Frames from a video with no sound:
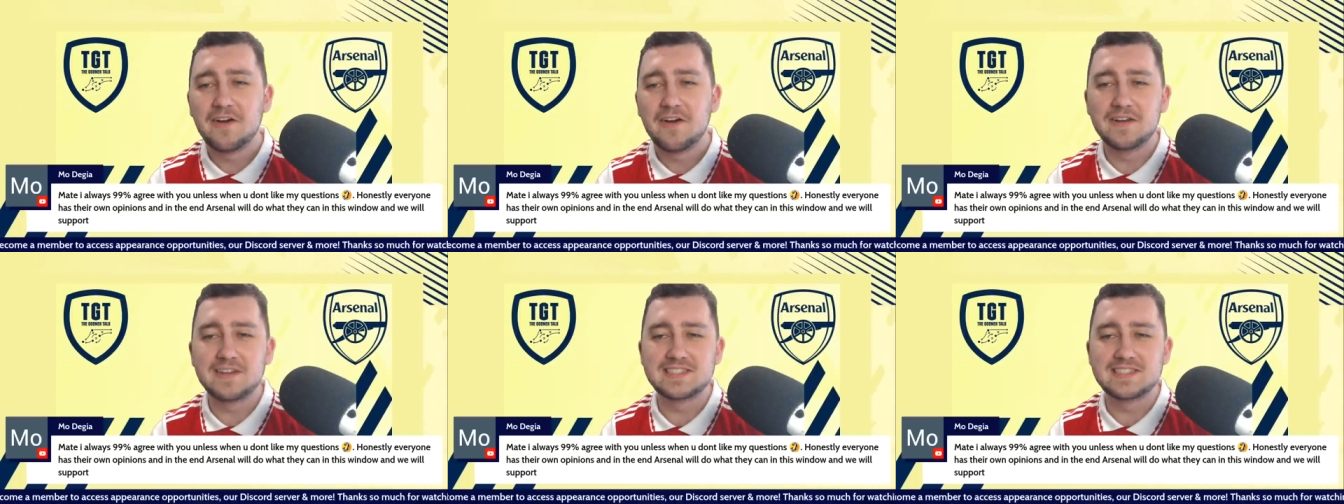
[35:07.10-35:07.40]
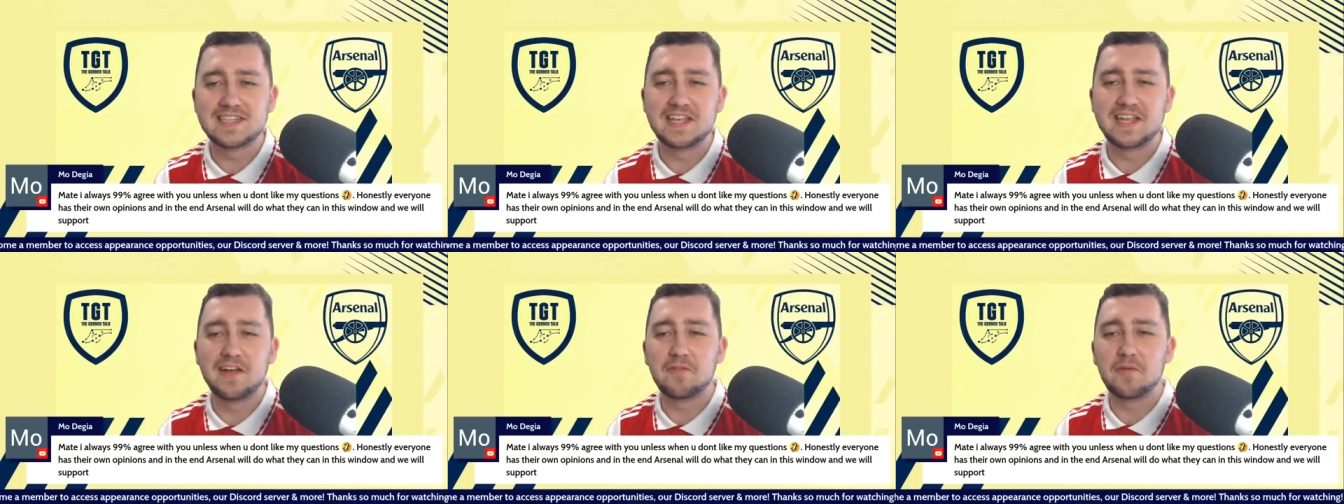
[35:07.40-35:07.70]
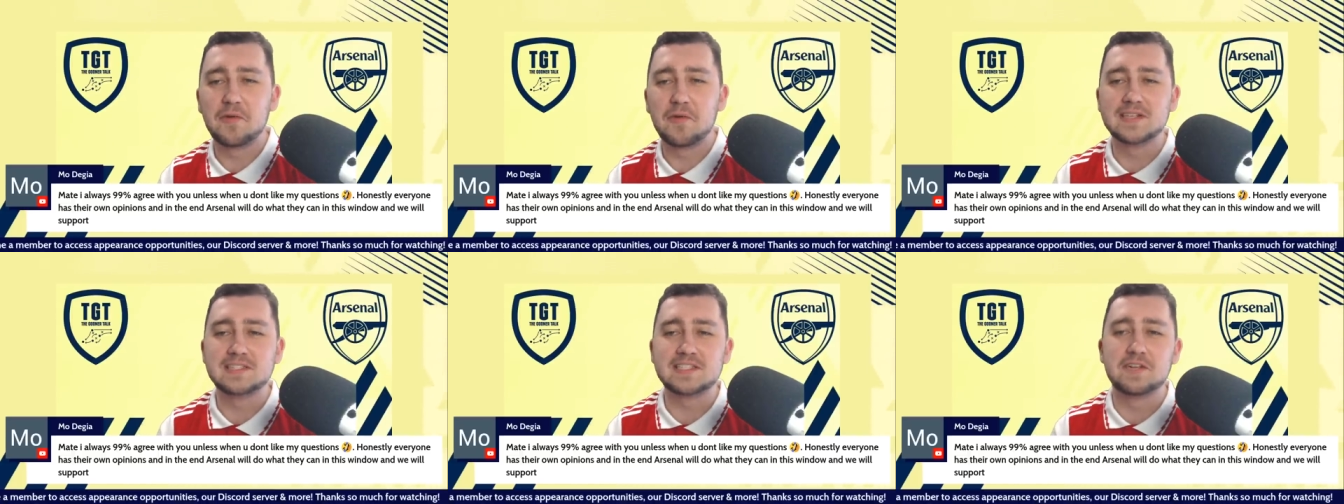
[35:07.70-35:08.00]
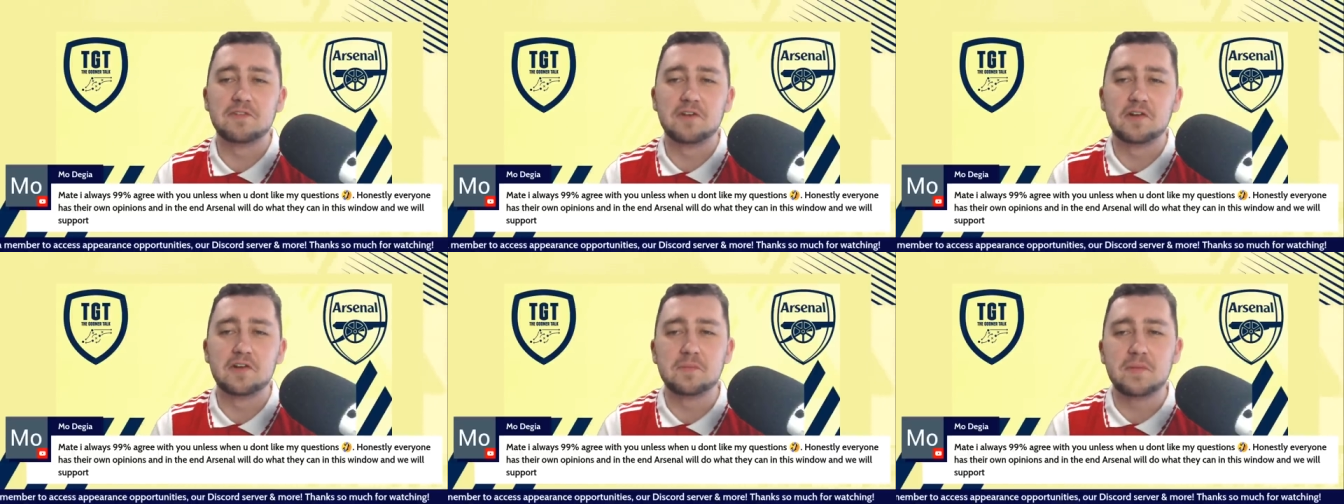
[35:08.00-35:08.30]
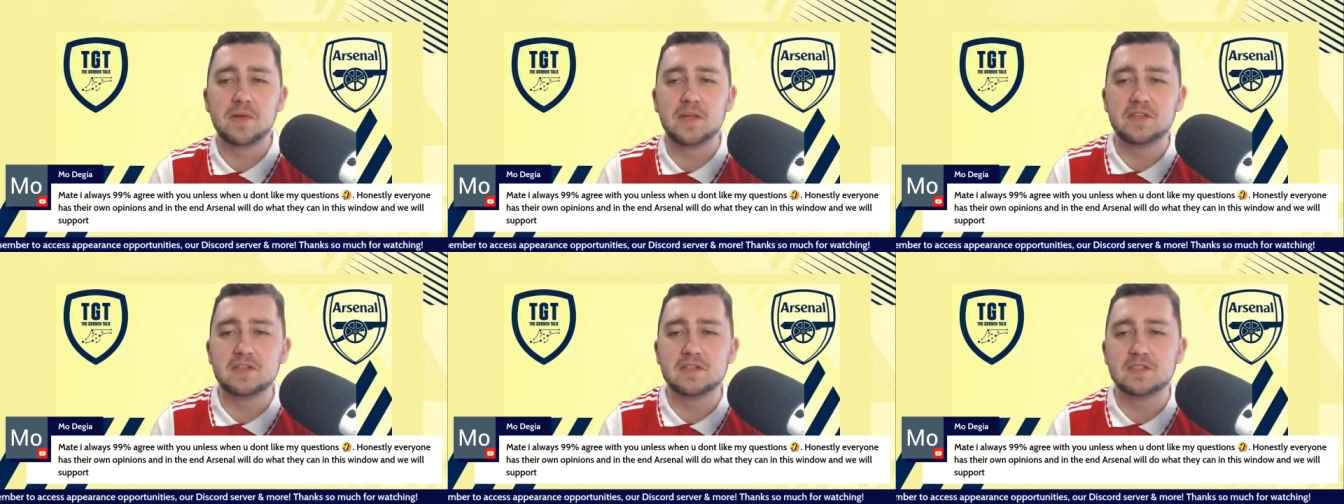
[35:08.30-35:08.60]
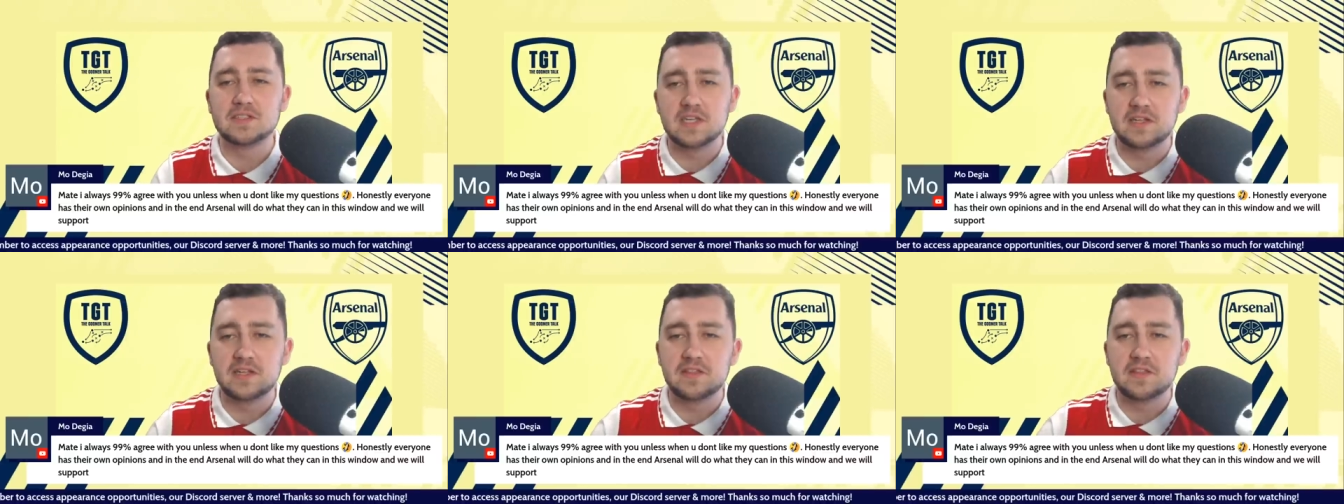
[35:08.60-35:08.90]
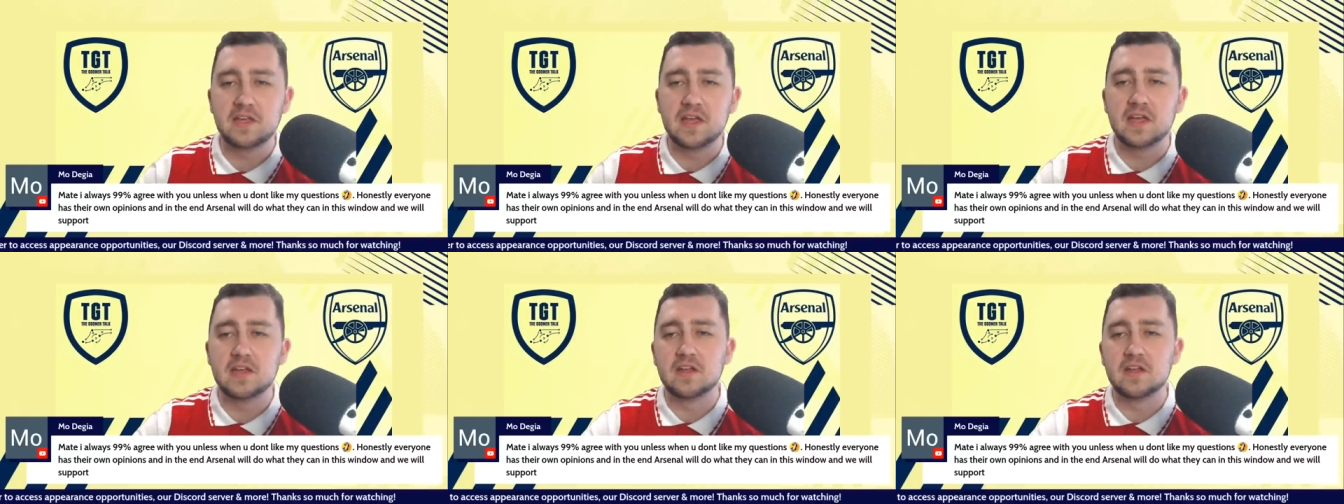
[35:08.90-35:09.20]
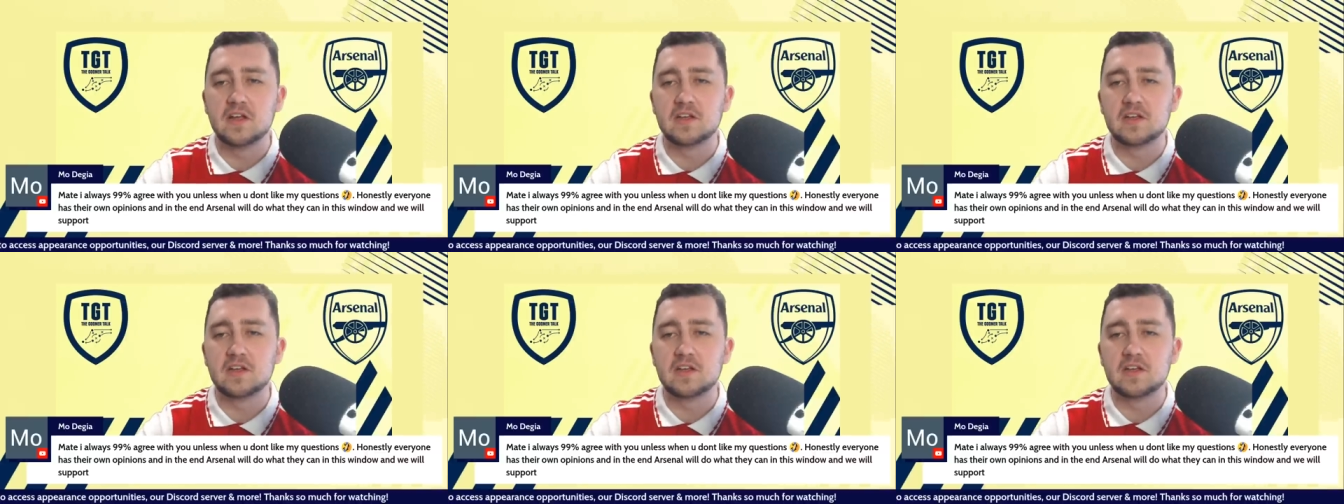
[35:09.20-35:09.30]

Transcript: Honestly, everyone has their own opinions. And in the end,